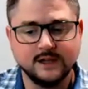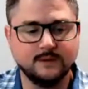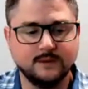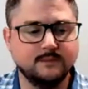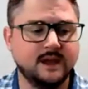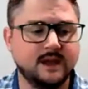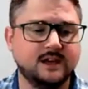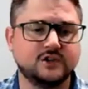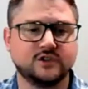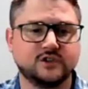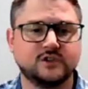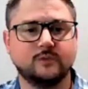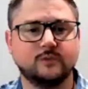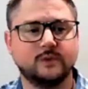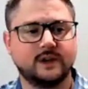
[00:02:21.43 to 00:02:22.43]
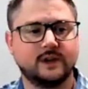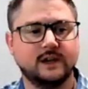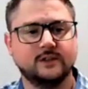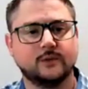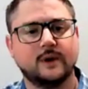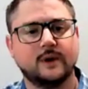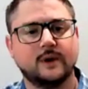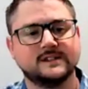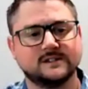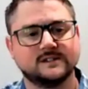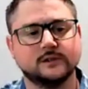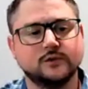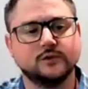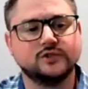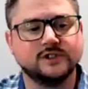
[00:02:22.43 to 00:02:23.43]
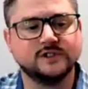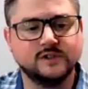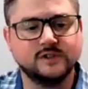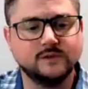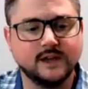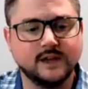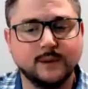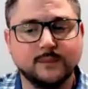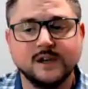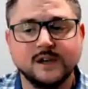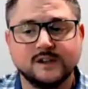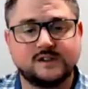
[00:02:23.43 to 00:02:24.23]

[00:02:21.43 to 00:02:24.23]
and making sure that we're getting the right solution to them